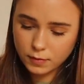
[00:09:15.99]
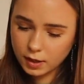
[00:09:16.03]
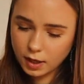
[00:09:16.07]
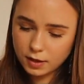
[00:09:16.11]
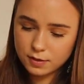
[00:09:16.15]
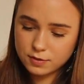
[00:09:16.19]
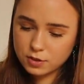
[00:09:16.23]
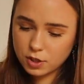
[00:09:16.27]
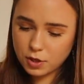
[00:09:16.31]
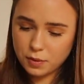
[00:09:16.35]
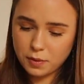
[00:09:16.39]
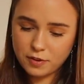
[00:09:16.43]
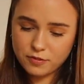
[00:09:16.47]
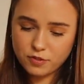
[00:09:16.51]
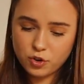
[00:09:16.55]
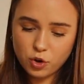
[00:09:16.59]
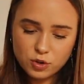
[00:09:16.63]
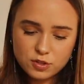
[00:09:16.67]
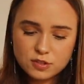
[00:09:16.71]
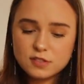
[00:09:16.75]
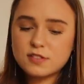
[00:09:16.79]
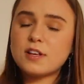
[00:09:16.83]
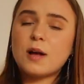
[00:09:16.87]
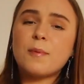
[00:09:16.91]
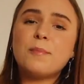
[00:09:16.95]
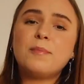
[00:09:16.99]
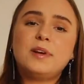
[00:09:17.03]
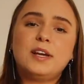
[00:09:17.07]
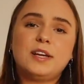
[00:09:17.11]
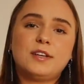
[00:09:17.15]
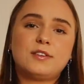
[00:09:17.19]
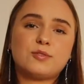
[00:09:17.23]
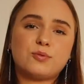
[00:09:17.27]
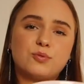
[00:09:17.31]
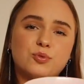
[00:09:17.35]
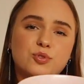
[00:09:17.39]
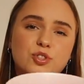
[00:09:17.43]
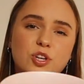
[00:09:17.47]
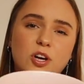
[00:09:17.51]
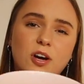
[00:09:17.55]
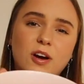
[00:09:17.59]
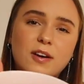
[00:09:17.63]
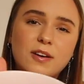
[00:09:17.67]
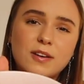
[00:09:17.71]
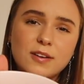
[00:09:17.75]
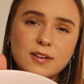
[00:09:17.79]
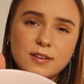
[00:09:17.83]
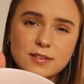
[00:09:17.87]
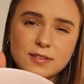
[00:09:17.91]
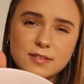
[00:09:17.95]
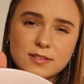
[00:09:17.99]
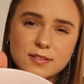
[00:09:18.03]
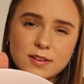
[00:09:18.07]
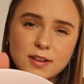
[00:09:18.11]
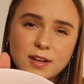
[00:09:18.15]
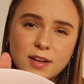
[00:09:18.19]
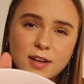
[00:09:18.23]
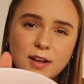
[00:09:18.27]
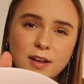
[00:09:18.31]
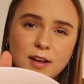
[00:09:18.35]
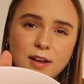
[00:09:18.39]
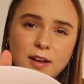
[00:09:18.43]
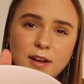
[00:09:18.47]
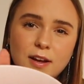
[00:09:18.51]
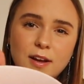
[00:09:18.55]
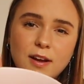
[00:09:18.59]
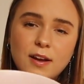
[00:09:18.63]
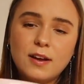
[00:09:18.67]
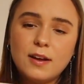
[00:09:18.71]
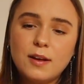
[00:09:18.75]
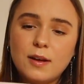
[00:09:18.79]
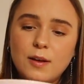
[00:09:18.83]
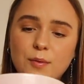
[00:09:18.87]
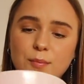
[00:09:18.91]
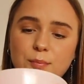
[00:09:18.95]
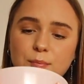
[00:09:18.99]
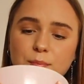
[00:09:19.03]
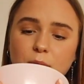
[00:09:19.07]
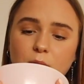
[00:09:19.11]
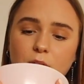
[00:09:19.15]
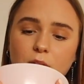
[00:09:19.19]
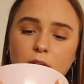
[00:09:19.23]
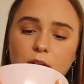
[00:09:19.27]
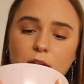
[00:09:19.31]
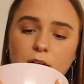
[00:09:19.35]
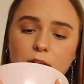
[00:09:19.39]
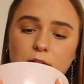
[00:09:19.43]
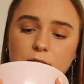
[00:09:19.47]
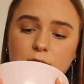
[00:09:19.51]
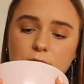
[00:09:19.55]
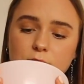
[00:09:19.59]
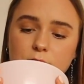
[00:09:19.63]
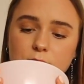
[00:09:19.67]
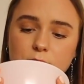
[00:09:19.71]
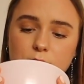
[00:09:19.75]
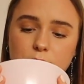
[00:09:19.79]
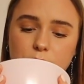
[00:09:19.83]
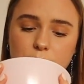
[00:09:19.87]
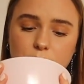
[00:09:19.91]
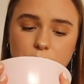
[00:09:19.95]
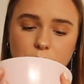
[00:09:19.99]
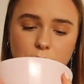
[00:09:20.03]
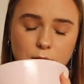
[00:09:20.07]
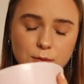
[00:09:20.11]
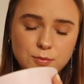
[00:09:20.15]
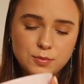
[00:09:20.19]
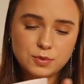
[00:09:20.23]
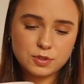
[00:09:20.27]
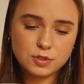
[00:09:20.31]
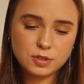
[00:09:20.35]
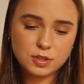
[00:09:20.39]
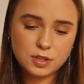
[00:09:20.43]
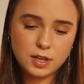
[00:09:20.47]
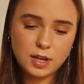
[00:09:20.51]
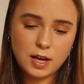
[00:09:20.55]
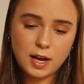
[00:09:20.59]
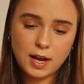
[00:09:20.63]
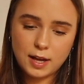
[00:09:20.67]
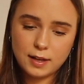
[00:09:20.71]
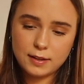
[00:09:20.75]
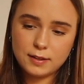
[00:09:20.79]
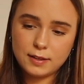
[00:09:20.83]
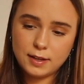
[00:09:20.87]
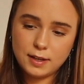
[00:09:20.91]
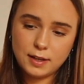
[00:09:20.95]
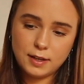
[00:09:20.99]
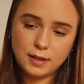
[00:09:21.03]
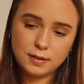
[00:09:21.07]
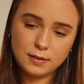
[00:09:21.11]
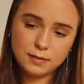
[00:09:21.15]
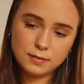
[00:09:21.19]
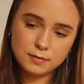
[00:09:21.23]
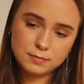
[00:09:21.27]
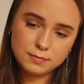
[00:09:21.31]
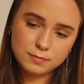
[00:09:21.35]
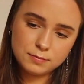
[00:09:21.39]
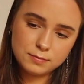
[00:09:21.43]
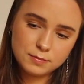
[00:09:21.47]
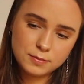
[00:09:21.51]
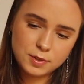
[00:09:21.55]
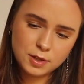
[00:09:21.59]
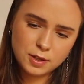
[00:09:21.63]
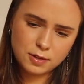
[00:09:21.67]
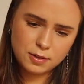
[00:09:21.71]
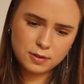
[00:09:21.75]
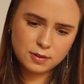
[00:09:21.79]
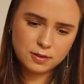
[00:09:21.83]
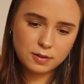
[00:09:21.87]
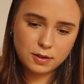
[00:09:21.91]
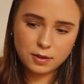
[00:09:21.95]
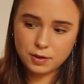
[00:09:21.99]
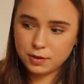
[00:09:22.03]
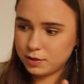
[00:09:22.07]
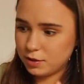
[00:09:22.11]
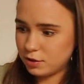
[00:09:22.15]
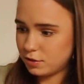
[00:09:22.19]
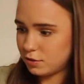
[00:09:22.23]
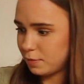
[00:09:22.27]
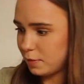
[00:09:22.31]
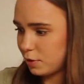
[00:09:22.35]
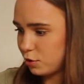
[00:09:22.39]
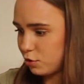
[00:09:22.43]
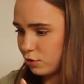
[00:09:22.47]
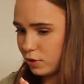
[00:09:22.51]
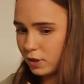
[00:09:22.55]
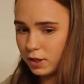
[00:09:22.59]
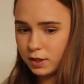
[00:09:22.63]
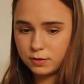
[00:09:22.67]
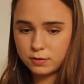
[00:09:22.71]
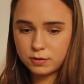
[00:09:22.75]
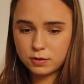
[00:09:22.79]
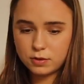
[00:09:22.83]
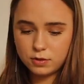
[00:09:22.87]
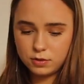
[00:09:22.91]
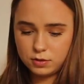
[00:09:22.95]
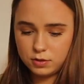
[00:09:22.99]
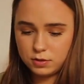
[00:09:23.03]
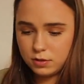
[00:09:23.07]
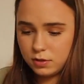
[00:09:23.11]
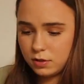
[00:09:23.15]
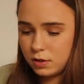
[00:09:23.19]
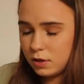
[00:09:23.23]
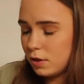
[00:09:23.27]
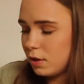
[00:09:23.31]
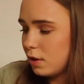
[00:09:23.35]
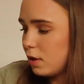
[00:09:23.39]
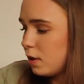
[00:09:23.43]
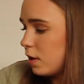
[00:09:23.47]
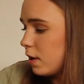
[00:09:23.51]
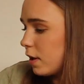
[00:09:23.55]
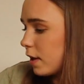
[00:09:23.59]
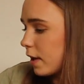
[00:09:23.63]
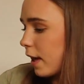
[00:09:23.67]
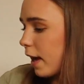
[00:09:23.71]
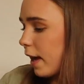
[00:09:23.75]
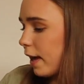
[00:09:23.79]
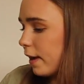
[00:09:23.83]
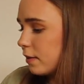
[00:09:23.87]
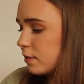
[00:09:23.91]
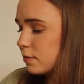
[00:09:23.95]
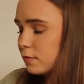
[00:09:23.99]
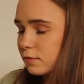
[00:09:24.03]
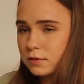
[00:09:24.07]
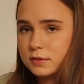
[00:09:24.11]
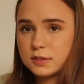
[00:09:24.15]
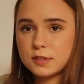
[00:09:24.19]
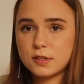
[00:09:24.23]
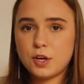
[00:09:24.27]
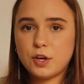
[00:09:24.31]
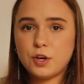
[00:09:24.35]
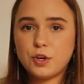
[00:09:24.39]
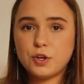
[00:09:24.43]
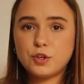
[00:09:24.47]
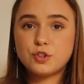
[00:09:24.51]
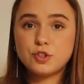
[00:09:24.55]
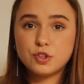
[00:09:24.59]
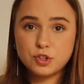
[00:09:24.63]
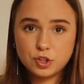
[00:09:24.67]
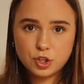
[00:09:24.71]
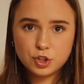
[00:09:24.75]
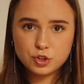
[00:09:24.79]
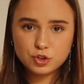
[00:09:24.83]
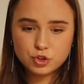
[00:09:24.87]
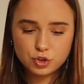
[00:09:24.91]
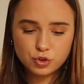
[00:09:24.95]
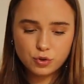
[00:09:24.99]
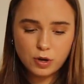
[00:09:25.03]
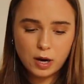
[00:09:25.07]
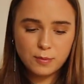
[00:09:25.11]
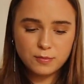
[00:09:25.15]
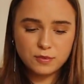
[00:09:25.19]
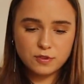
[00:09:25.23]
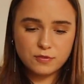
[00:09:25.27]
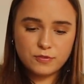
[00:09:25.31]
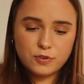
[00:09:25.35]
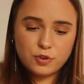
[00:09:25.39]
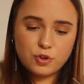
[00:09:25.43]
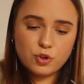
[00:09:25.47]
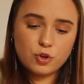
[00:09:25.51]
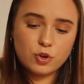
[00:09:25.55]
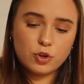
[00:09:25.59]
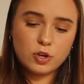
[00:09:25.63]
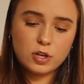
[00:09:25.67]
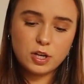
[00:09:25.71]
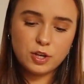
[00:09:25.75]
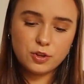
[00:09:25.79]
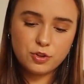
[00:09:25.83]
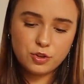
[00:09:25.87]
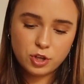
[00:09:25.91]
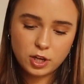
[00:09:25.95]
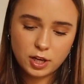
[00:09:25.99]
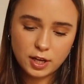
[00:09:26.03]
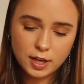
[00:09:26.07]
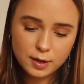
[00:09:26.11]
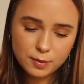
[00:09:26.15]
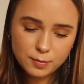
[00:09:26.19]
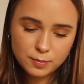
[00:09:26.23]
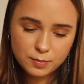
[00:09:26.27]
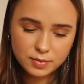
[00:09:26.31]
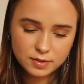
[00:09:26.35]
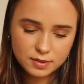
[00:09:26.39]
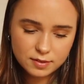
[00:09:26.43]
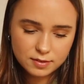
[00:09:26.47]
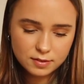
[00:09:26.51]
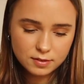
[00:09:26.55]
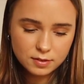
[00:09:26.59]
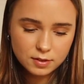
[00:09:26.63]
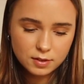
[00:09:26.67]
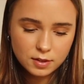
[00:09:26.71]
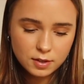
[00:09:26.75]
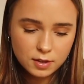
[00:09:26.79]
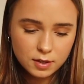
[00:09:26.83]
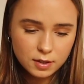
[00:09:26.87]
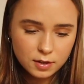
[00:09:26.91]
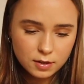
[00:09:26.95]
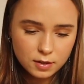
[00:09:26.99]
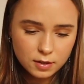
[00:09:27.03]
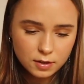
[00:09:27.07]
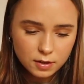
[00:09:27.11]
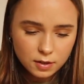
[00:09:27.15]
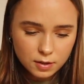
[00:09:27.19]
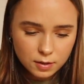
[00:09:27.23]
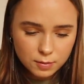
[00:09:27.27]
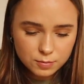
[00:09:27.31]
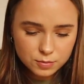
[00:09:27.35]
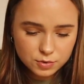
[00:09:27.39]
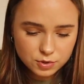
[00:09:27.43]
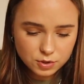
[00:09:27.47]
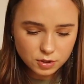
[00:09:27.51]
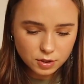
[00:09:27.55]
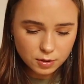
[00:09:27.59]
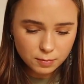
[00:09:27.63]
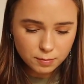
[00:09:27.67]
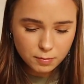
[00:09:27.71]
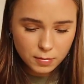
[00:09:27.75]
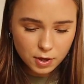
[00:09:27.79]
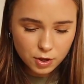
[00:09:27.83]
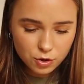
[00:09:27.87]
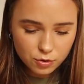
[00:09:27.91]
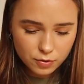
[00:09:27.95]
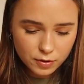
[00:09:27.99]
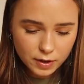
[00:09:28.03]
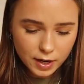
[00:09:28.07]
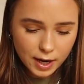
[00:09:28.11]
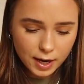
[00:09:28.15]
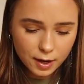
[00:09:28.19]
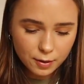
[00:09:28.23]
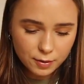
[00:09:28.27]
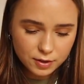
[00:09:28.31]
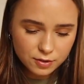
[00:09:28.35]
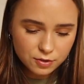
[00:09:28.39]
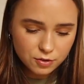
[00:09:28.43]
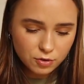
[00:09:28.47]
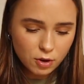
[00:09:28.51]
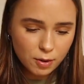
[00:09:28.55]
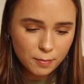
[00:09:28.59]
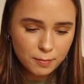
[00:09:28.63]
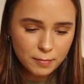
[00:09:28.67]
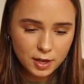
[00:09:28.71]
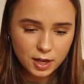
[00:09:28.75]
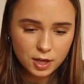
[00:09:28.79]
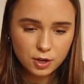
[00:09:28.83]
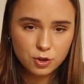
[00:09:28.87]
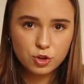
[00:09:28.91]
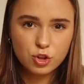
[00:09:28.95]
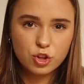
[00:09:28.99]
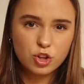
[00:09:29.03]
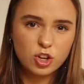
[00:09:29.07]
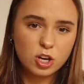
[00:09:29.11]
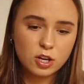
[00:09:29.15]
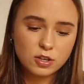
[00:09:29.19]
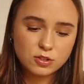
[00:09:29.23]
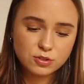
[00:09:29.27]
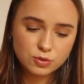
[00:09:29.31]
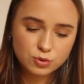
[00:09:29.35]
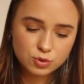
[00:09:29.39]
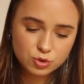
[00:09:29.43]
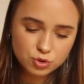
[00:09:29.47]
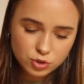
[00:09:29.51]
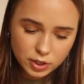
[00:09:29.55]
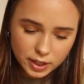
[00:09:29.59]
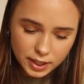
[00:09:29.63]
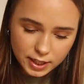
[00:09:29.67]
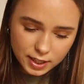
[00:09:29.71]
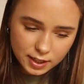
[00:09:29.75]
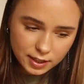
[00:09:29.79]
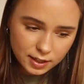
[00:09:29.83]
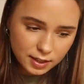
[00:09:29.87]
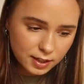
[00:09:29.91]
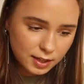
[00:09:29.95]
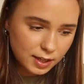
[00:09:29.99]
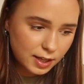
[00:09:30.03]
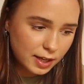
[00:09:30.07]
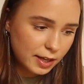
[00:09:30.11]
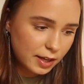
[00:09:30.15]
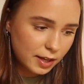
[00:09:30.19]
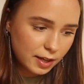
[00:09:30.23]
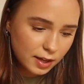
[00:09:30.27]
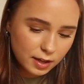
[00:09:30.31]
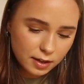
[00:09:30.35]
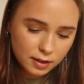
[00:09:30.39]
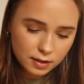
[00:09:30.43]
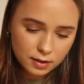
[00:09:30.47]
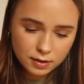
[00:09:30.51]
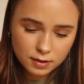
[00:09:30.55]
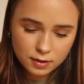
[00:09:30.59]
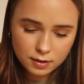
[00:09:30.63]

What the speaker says: So I've got some little chunks, but I'm just gonna add it in. I need to measure it out, God. Okay, so 200 grams of the chocolate chips. Just going to measure it out into our mixture, so straight in there,